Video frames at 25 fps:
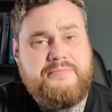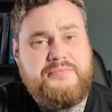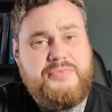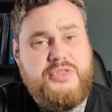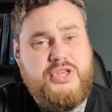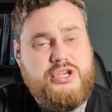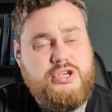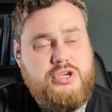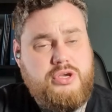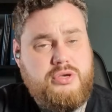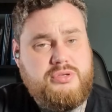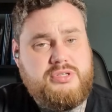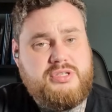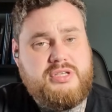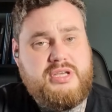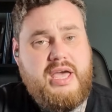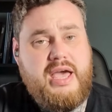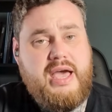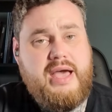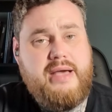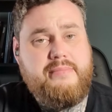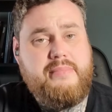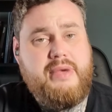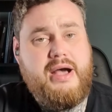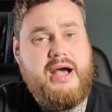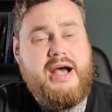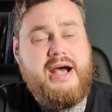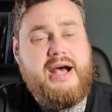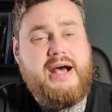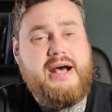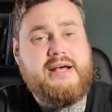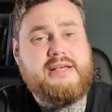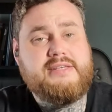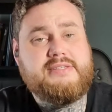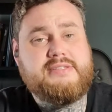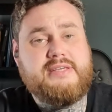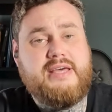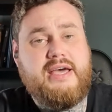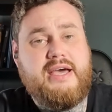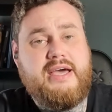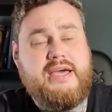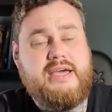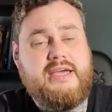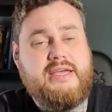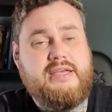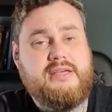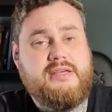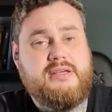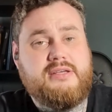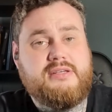The UCM has
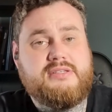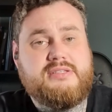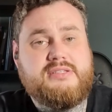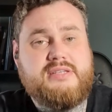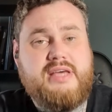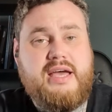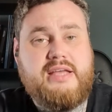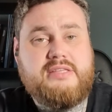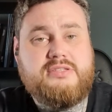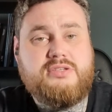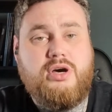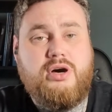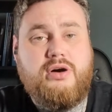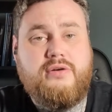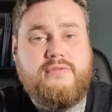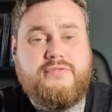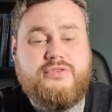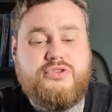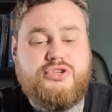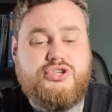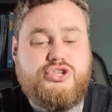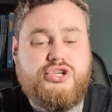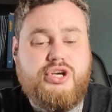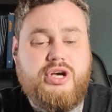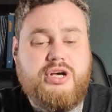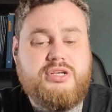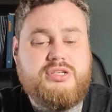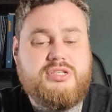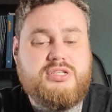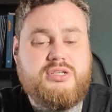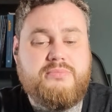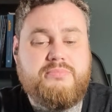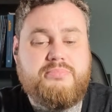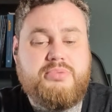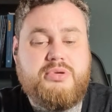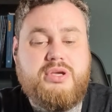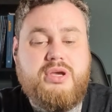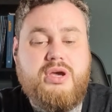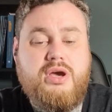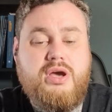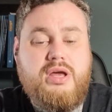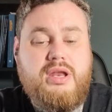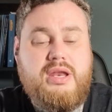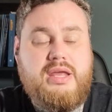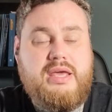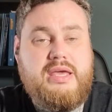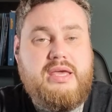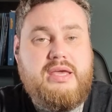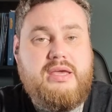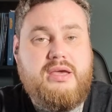a set of just
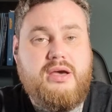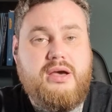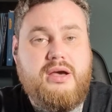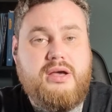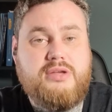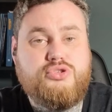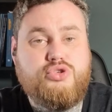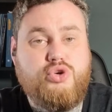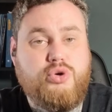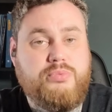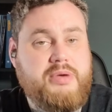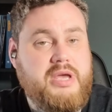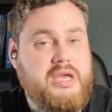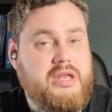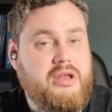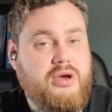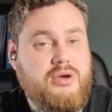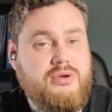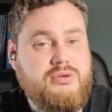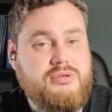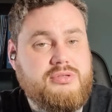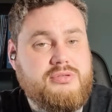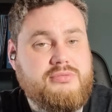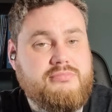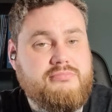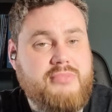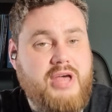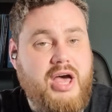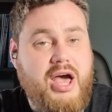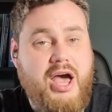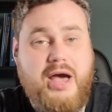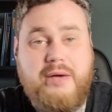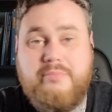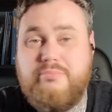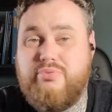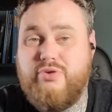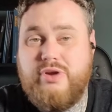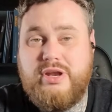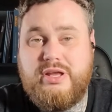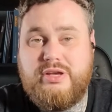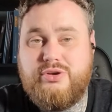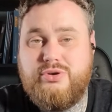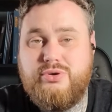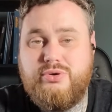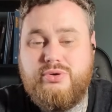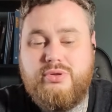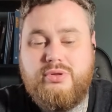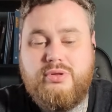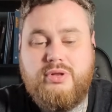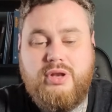purely torpedoes, and pretty
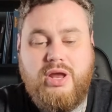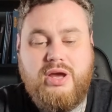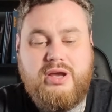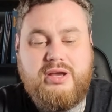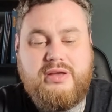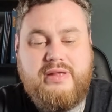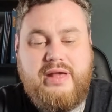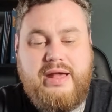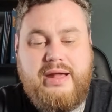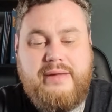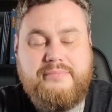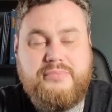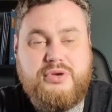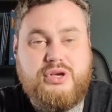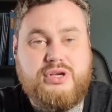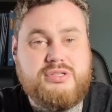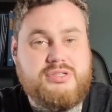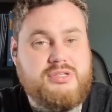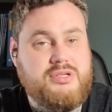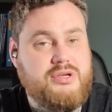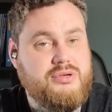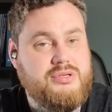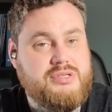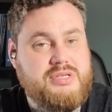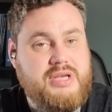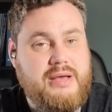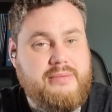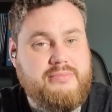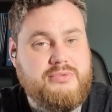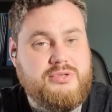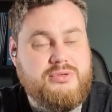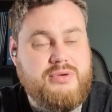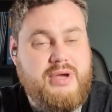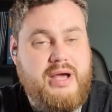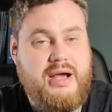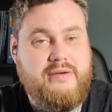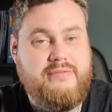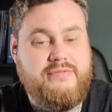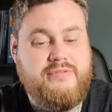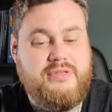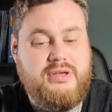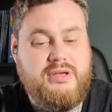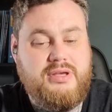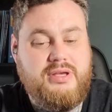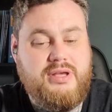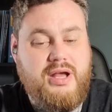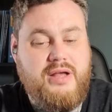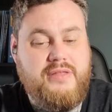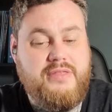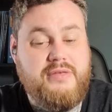cool, like that, because the UCM do have
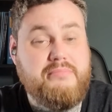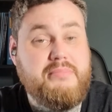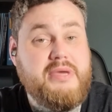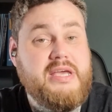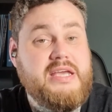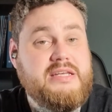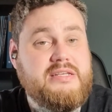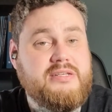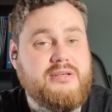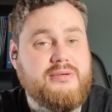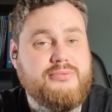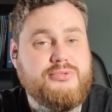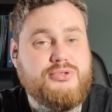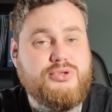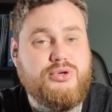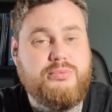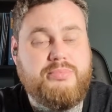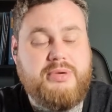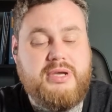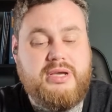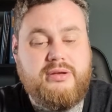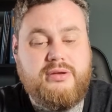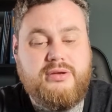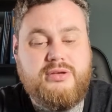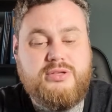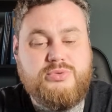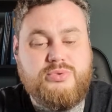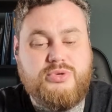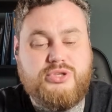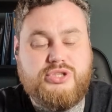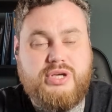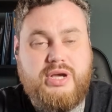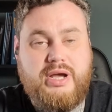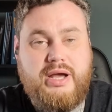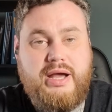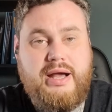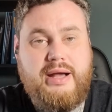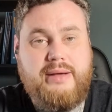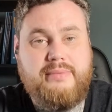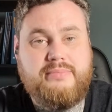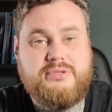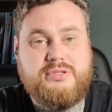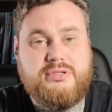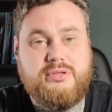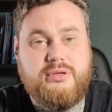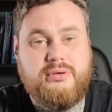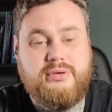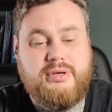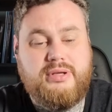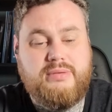the medium torpedoes, which are
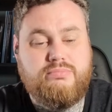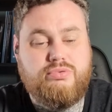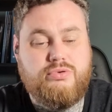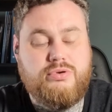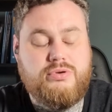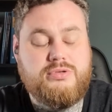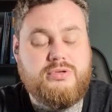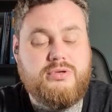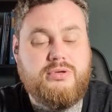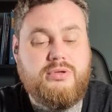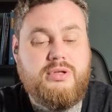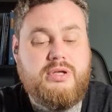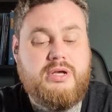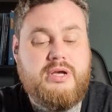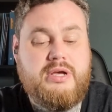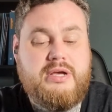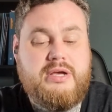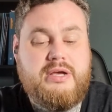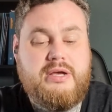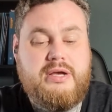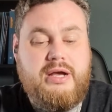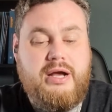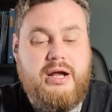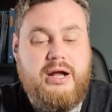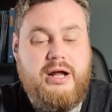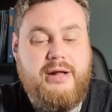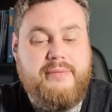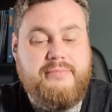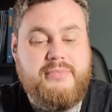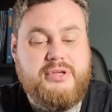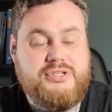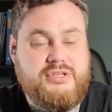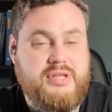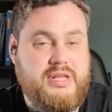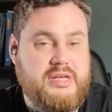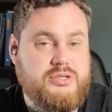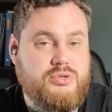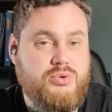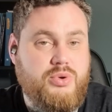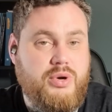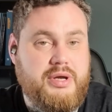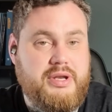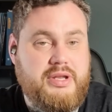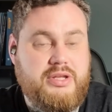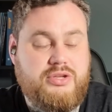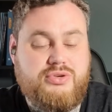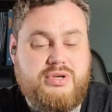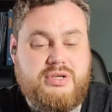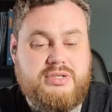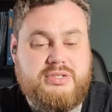absolutely brutal, and so that's quite
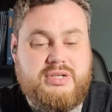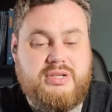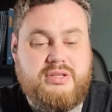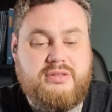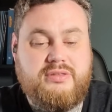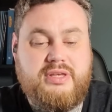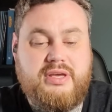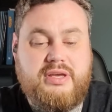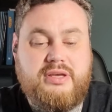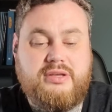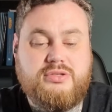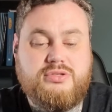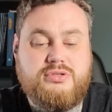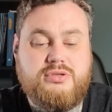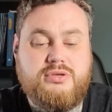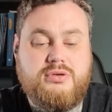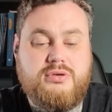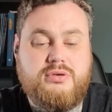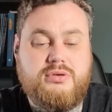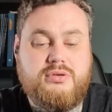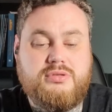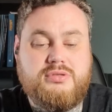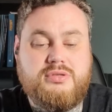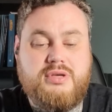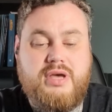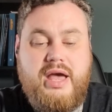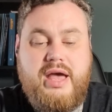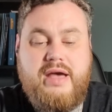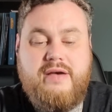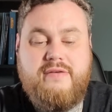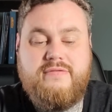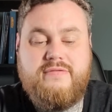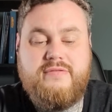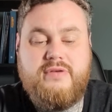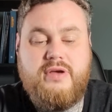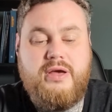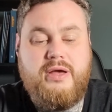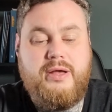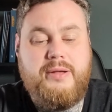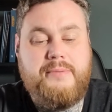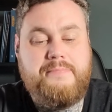an interesting thing to have.